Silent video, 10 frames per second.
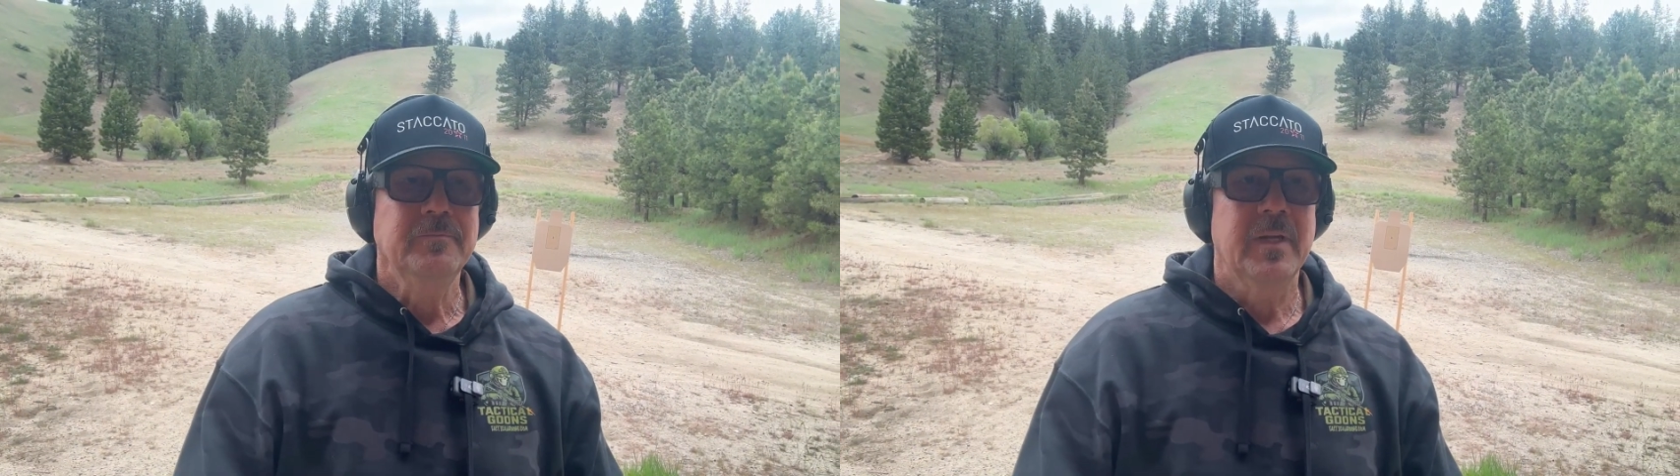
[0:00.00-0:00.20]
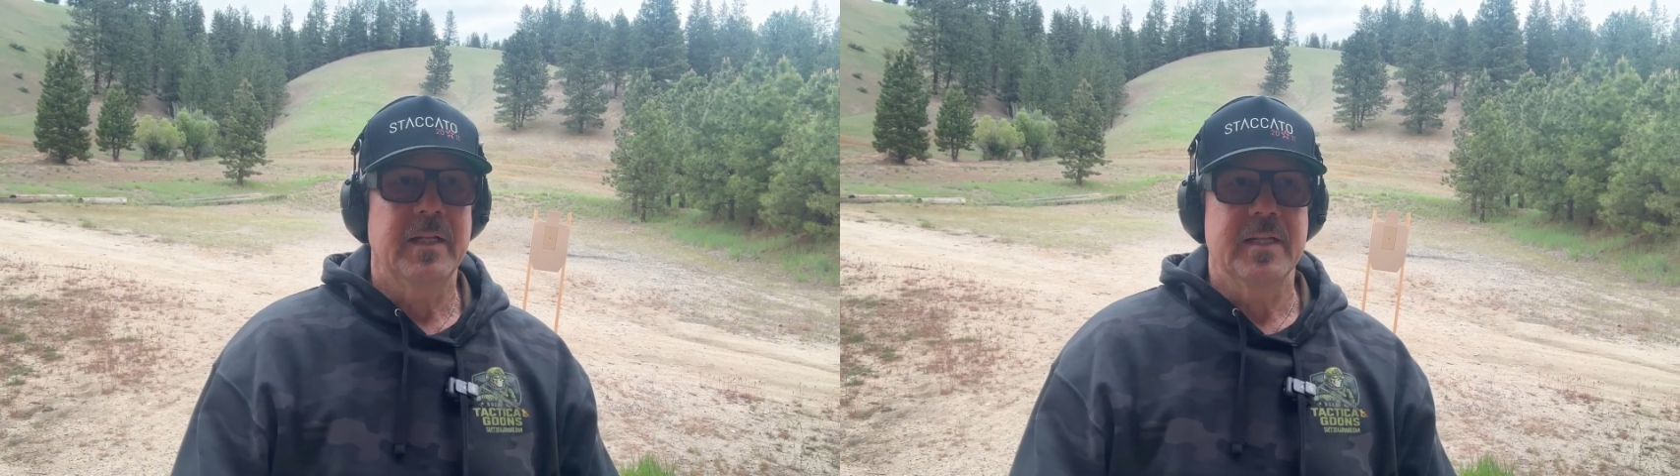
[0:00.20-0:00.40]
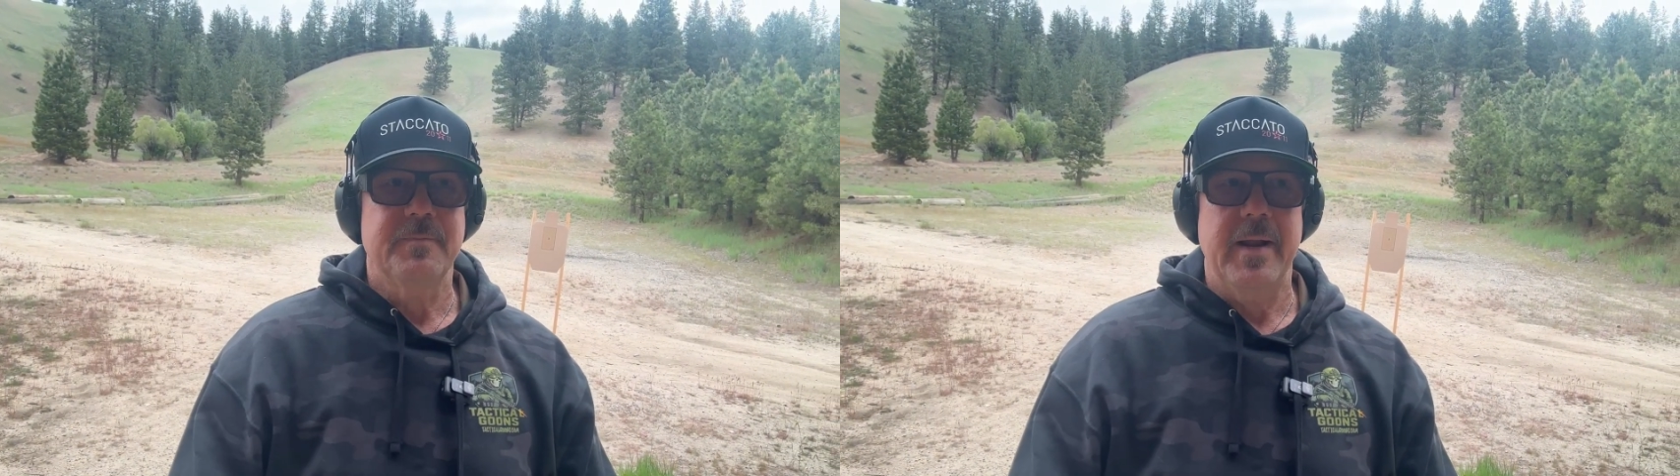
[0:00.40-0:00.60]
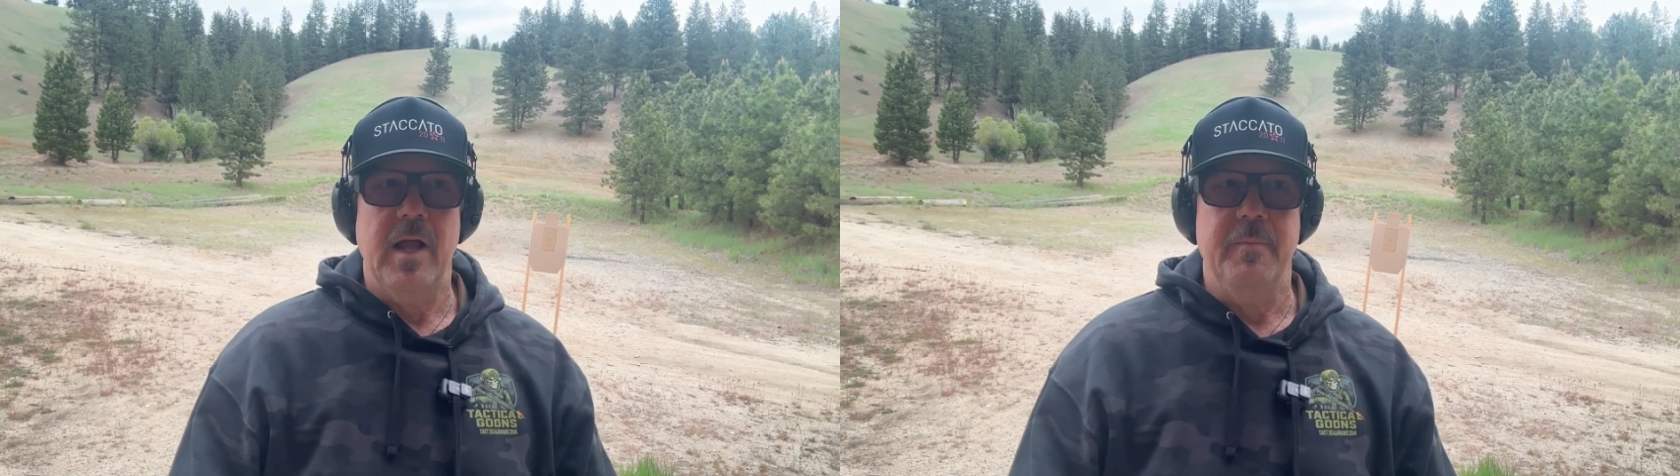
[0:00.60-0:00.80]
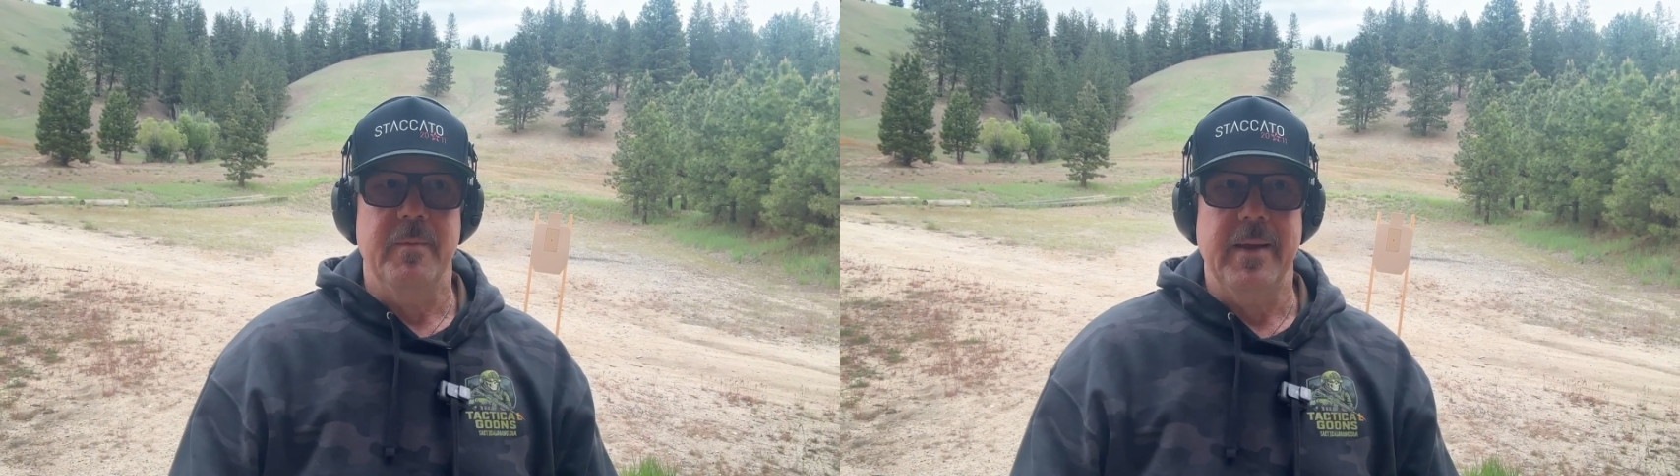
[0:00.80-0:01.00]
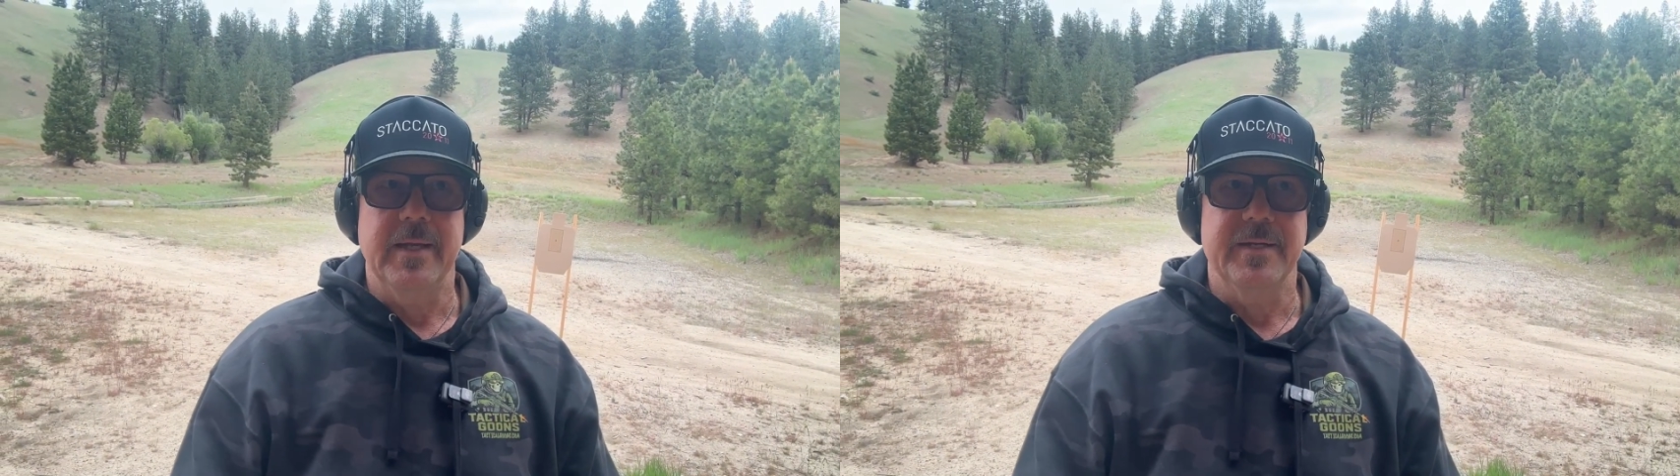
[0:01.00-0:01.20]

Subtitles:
and this might help you make a